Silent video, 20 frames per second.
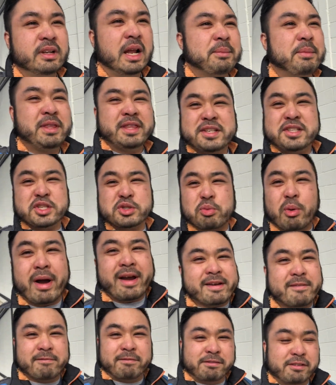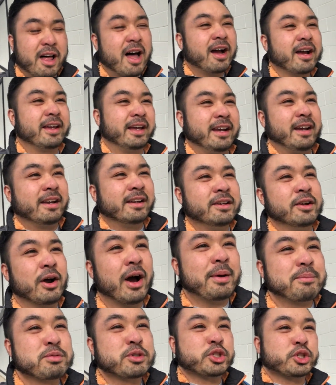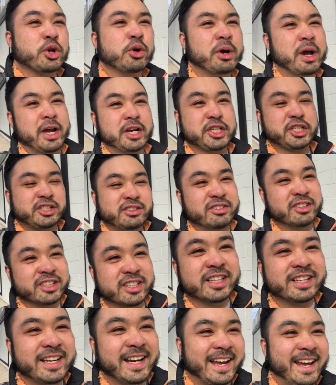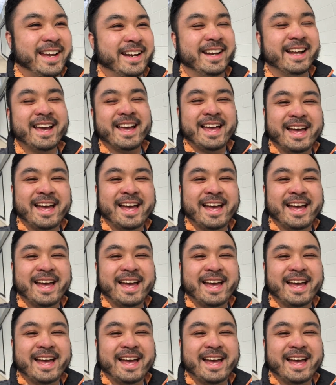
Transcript: I mean, this is why I'm vlogging. You know, I'm so extroverted and